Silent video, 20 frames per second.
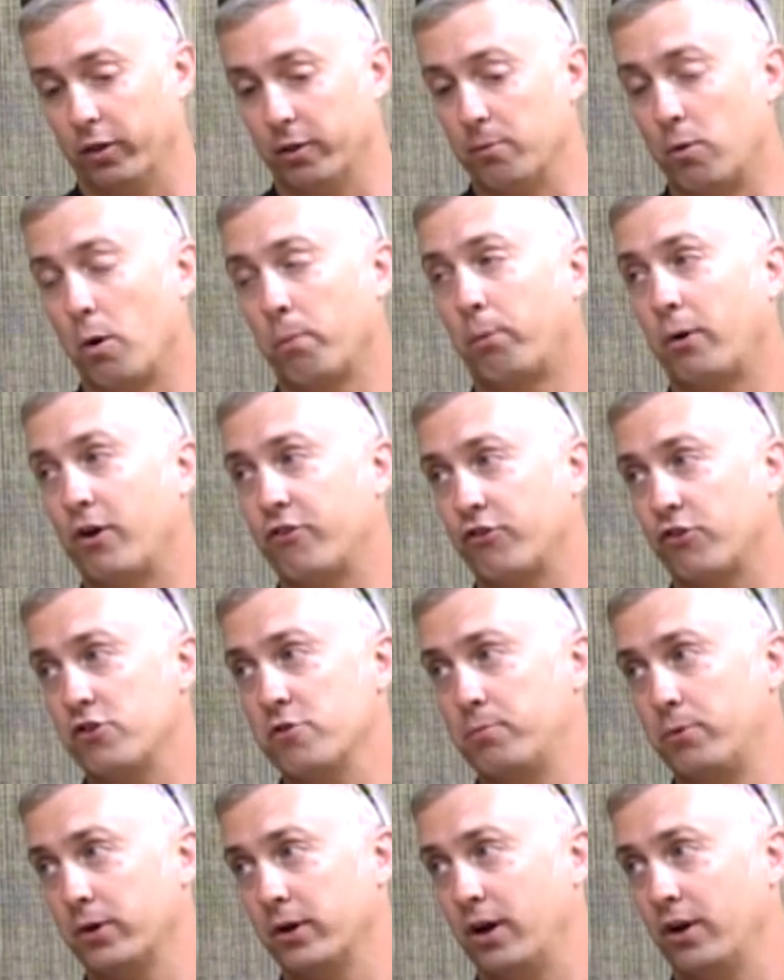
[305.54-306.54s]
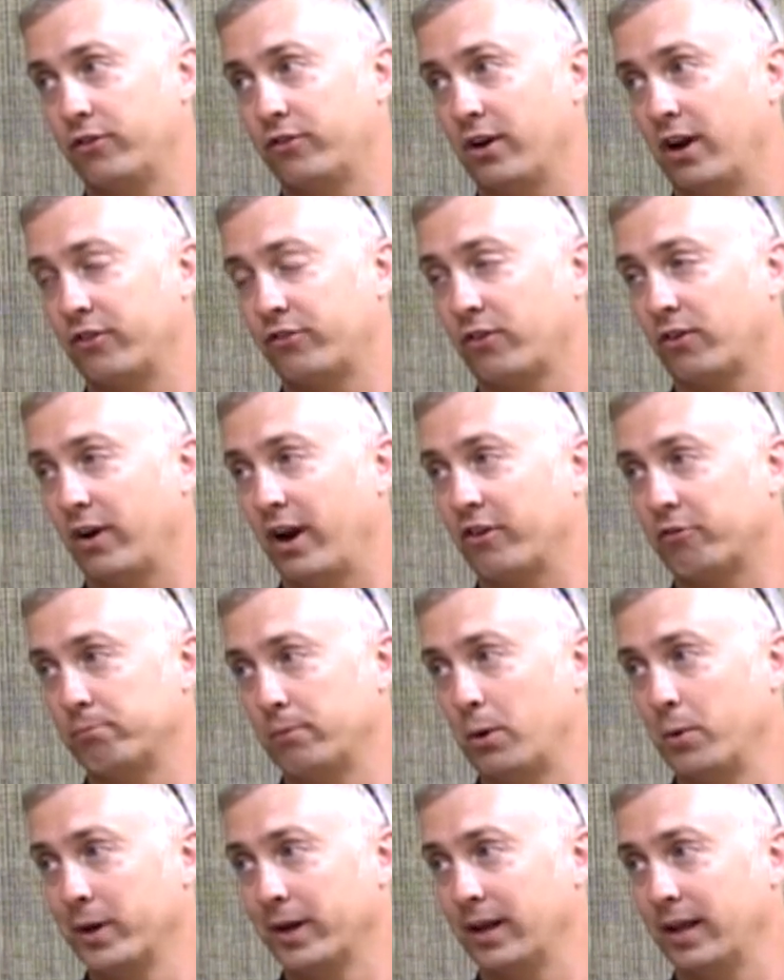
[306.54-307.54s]
the more pressure you put on Johnson grass
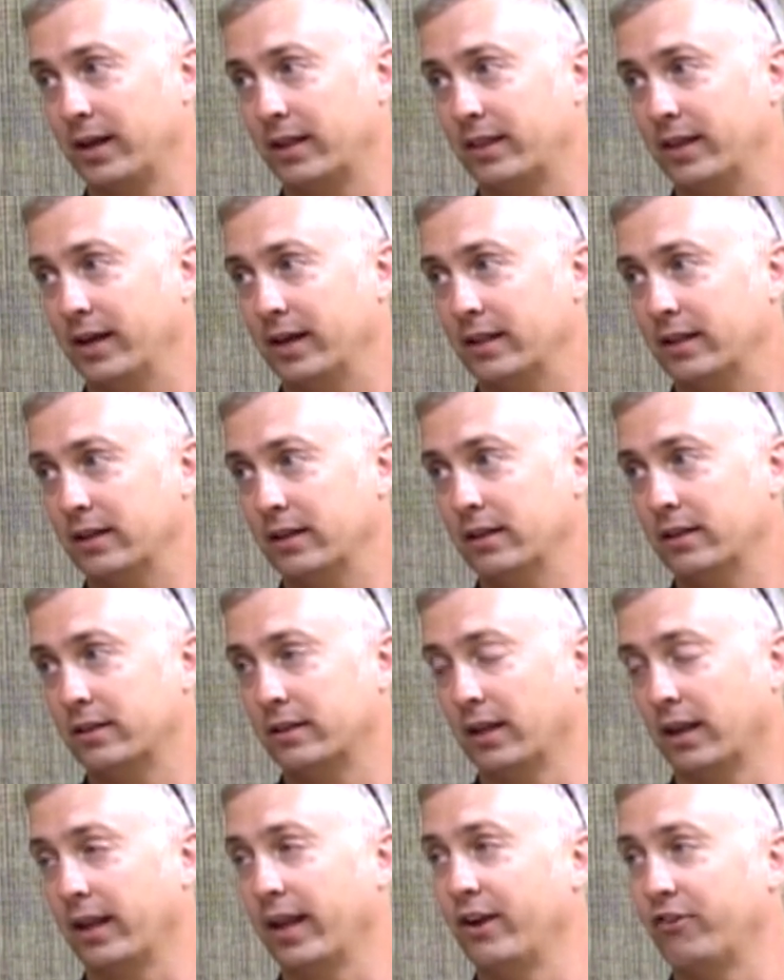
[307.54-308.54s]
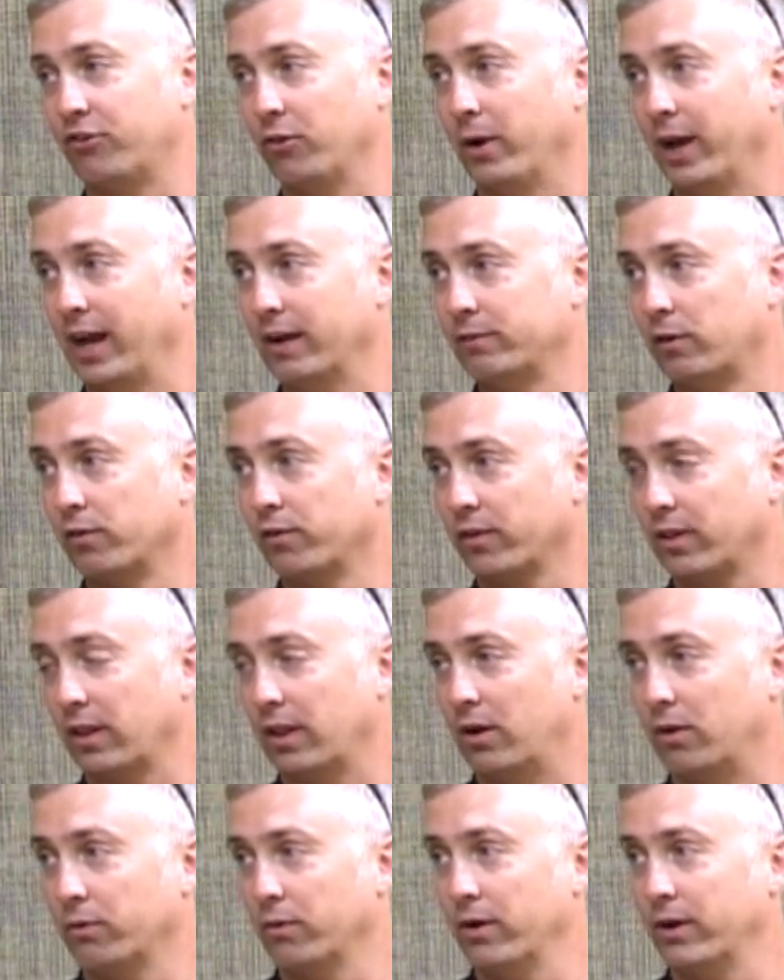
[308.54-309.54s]
mowing like that, uh -huh. the less you'll have over the
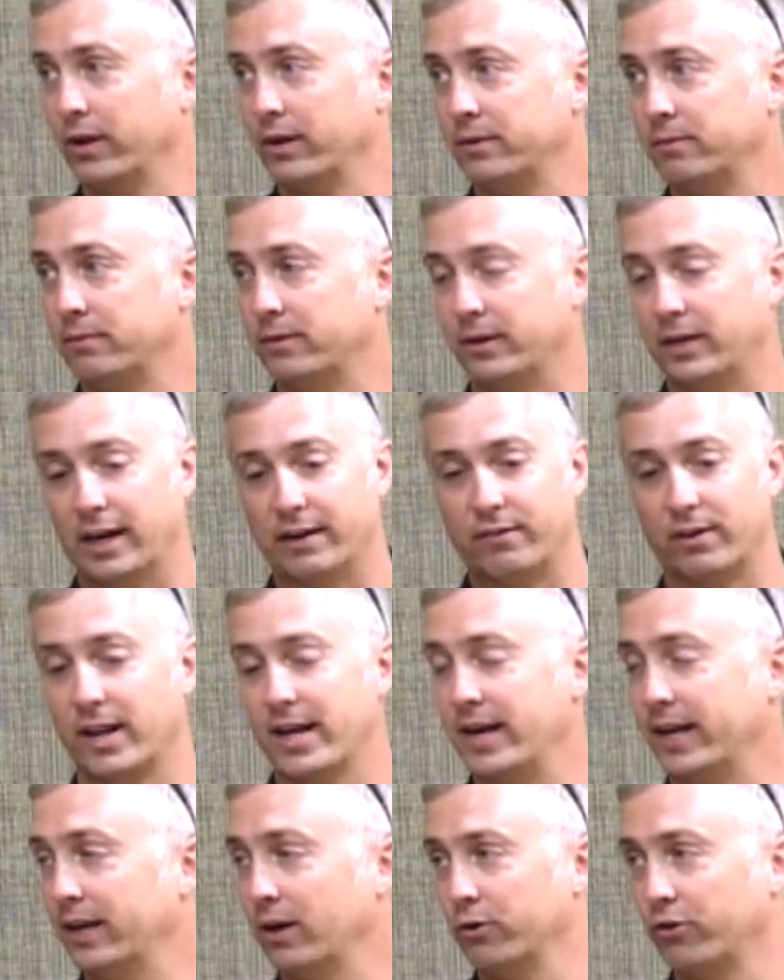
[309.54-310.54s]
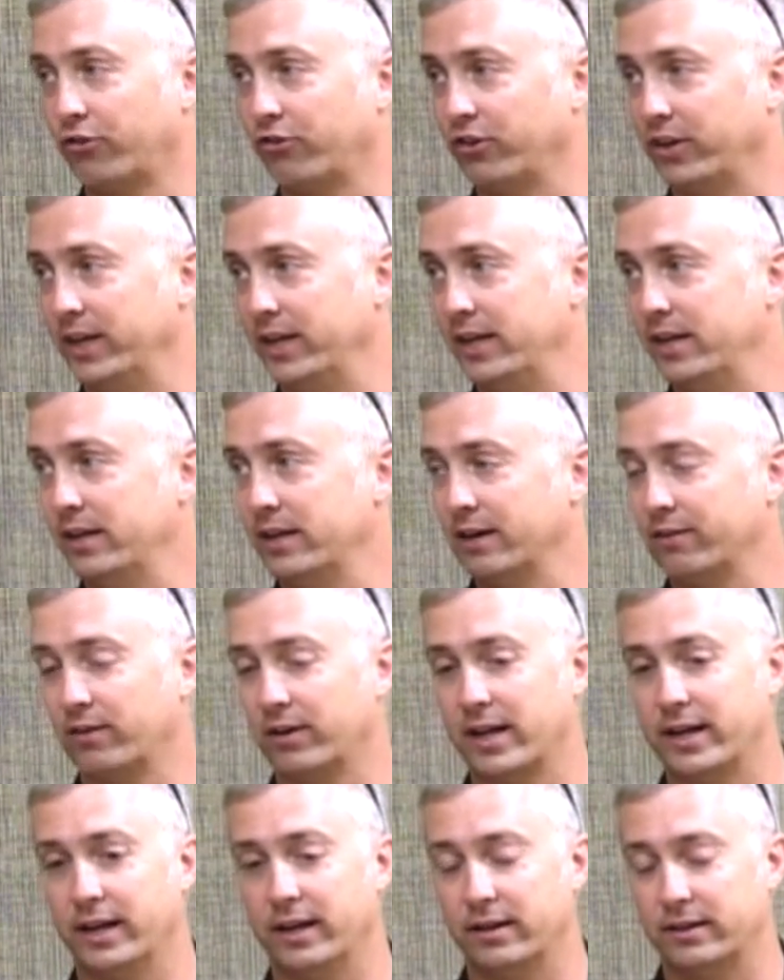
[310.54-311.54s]
long run. Never let it go to seed. Never
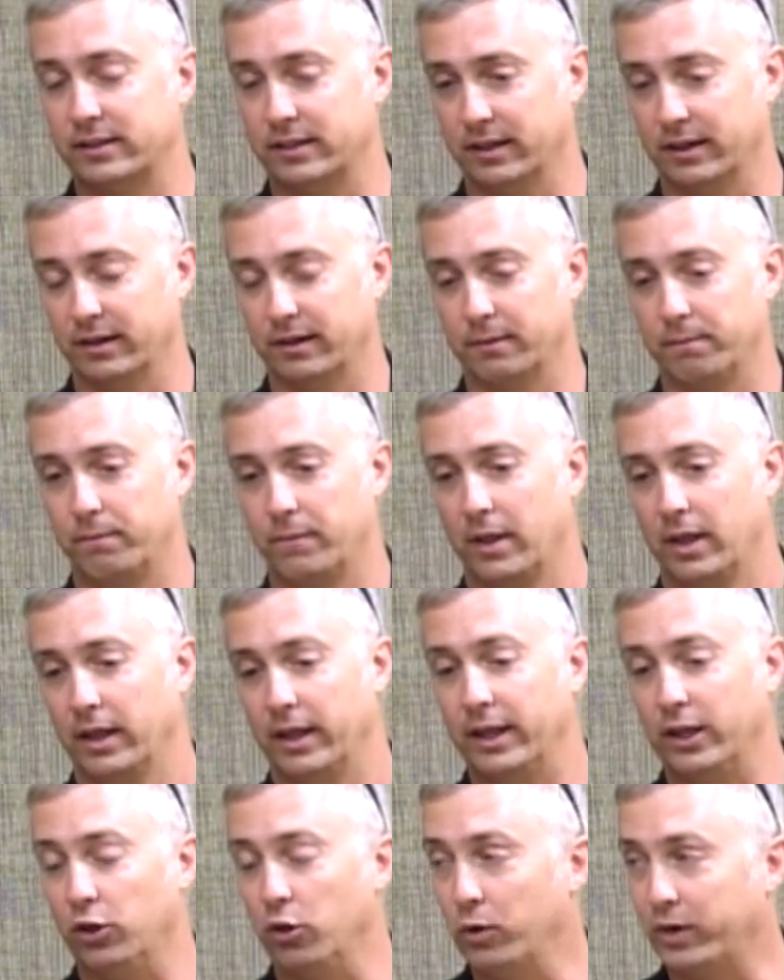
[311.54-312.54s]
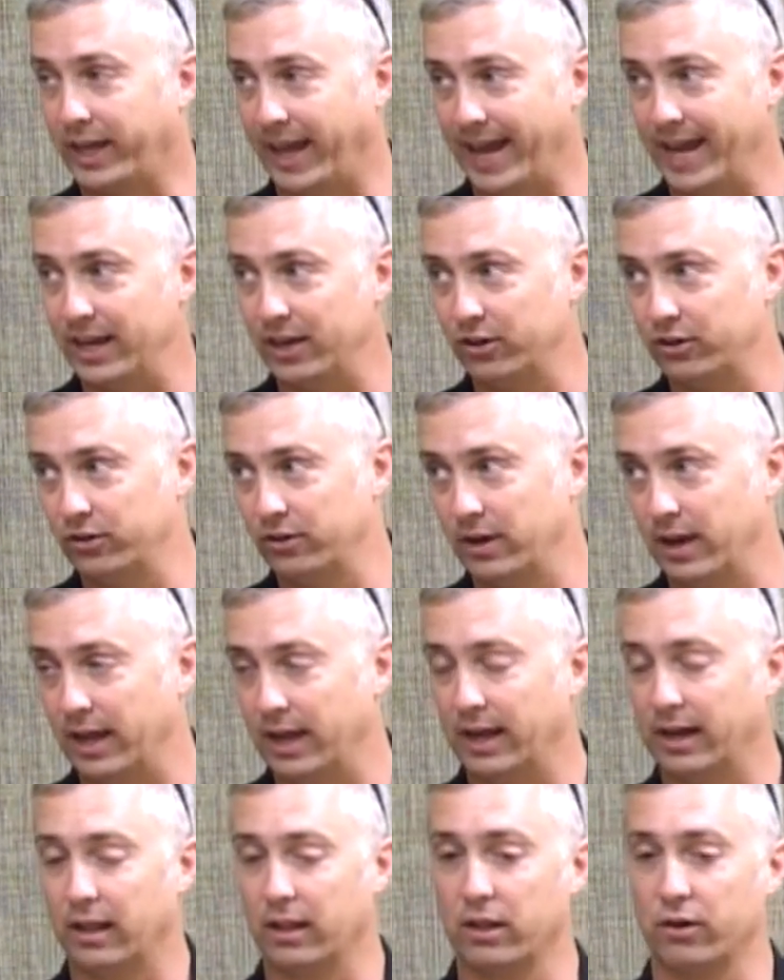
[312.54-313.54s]
let it. Uh, you can
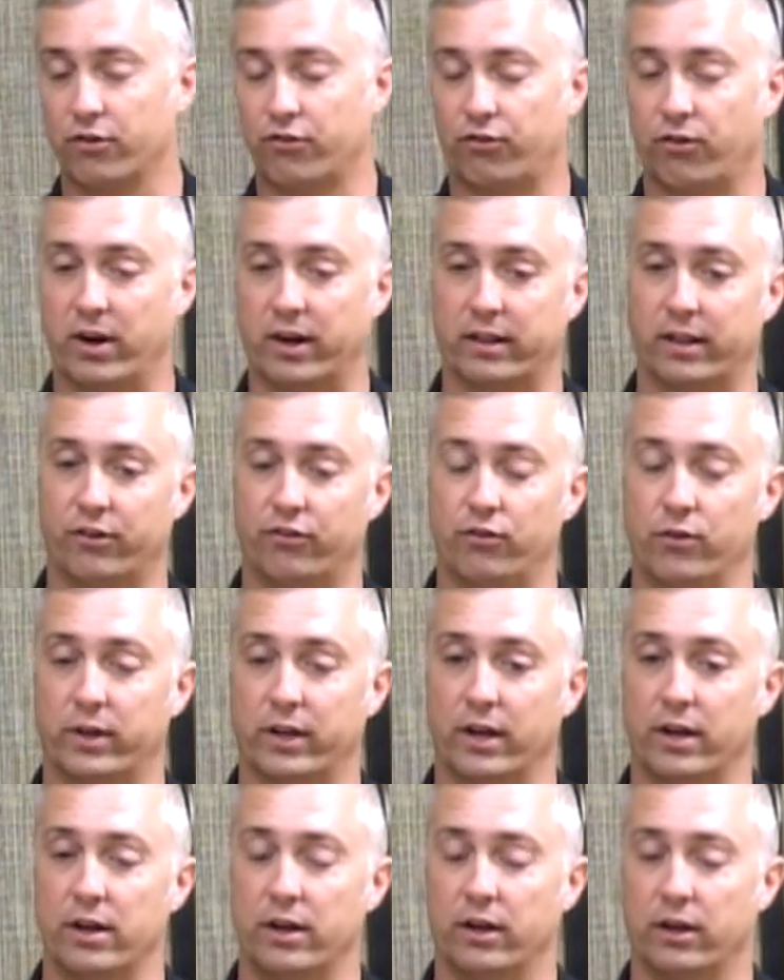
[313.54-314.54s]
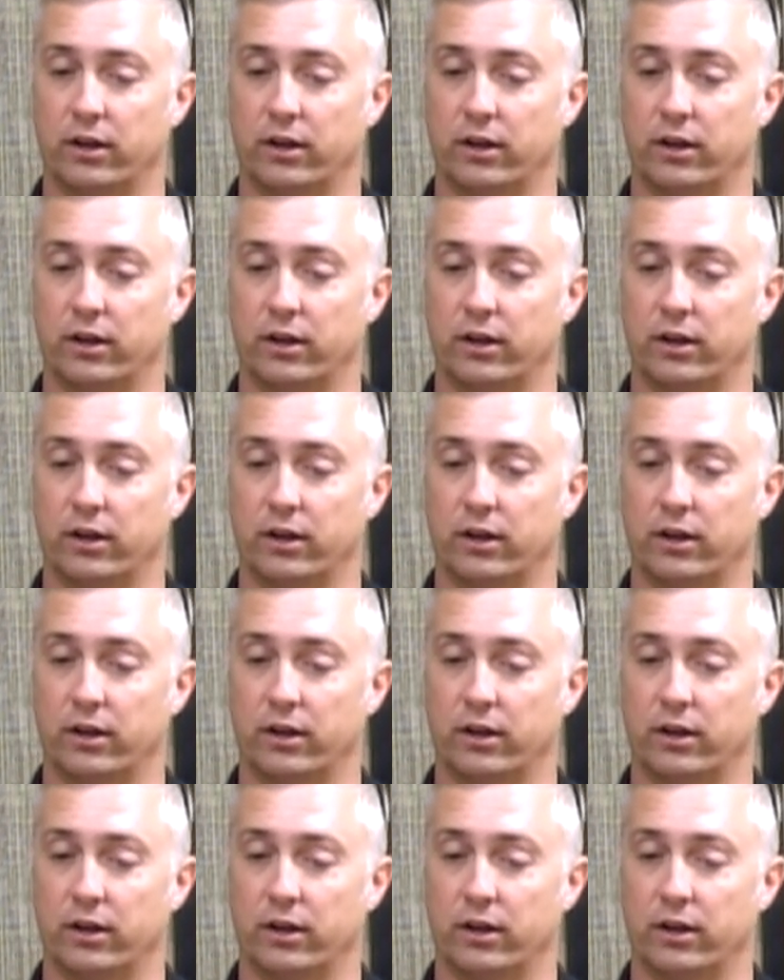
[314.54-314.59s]
a little trick that you can